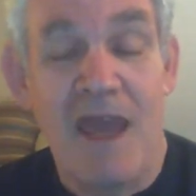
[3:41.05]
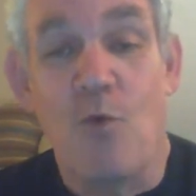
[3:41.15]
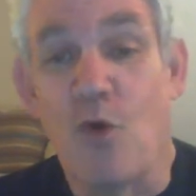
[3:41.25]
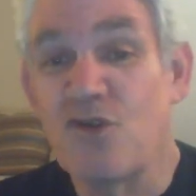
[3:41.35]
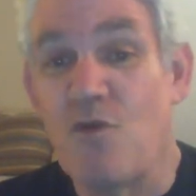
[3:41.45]

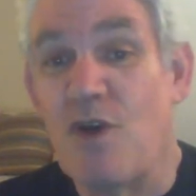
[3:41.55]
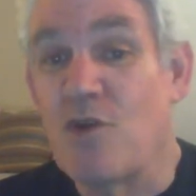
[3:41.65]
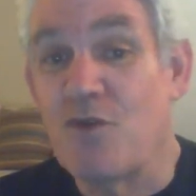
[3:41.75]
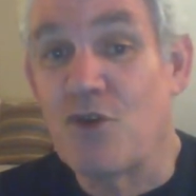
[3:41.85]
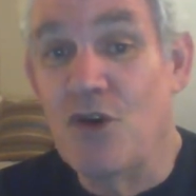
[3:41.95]
What's the rate
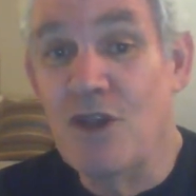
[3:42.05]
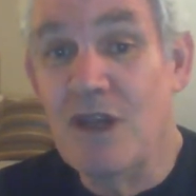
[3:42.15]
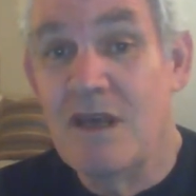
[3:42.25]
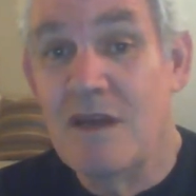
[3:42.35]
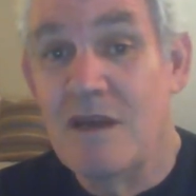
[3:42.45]
of
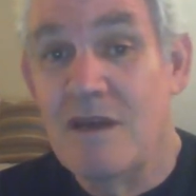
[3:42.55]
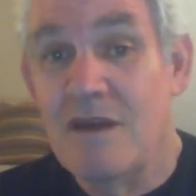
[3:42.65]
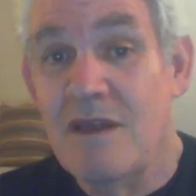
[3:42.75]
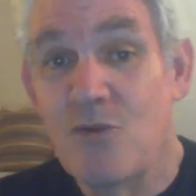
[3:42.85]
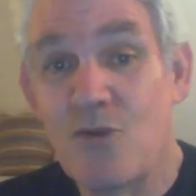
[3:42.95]
return?
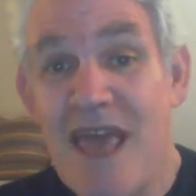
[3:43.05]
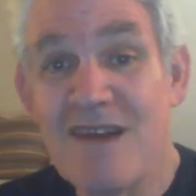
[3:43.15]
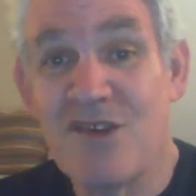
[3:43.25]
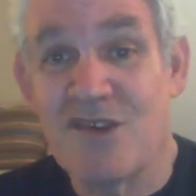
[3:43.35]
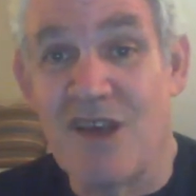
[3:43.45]
Do the
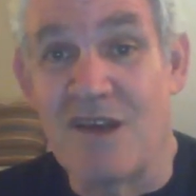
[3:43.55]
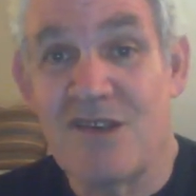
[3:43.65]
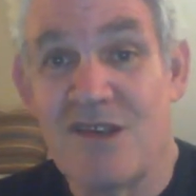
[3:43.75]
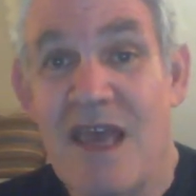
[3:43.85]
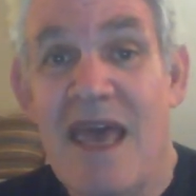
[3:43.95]

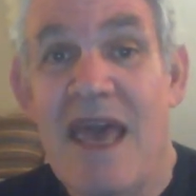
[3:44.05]
exercise.